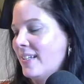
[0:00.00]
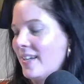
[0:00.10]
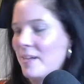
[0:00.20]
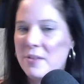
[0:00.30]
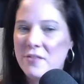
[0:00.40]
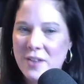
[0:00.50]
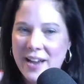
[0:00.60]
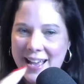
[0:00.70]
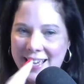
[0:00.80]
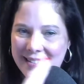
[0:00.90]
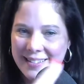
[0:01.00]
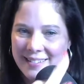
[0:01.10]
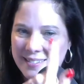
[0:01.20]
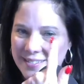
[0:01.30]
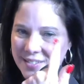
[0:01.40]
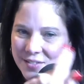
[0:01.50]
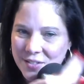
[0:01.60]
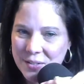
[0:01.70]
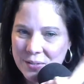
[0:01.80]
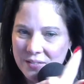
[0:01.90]
Um, before I had
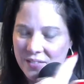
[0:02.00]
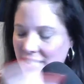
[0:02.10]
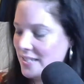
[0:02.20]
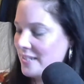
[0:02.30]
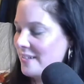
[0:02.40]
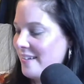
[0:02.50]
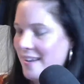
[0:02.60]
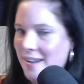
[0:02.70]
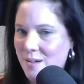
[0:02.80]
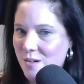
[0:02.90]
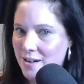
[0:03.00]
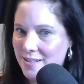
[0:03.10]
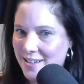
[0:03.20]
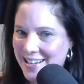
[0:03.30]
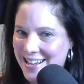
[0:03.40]
crow's feet, I wore a lot of